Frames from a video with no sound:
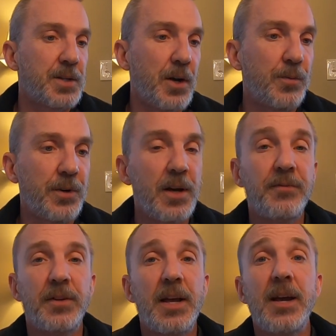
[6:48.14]
Dober
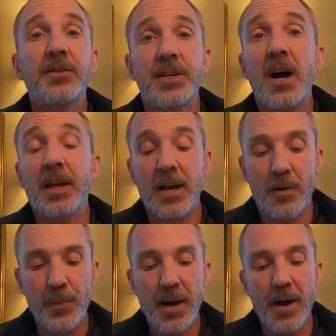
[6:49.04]
definitely has
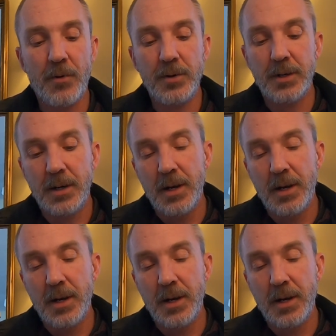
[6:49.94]
knockout power.